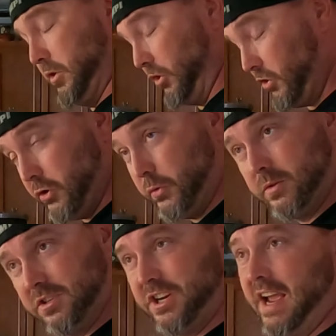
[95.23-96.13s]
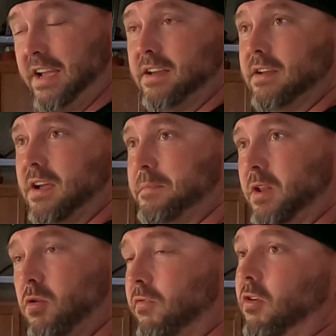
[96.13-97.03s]
you want to do to check,
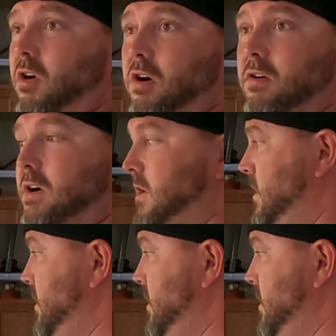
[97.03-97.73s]
overall,